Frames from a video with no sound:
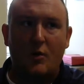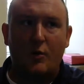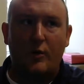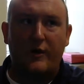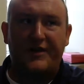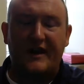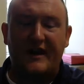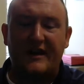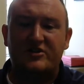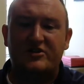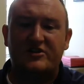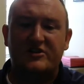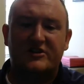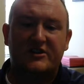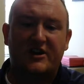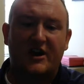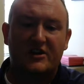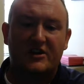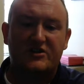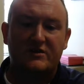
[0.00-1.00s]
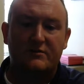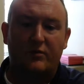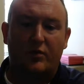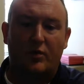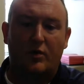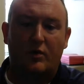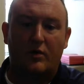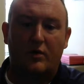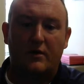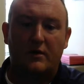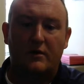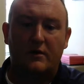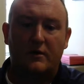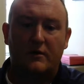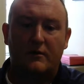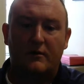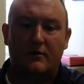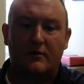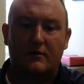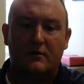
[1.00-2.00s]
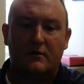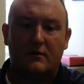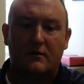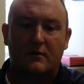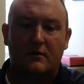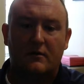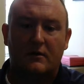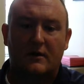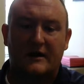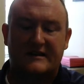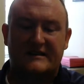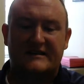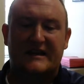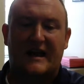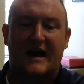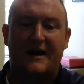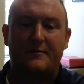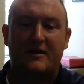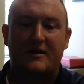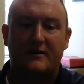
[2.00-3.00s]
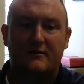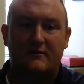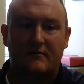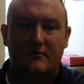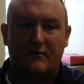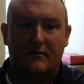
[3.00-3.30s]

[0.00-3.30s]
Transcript: With each discussion board assignment,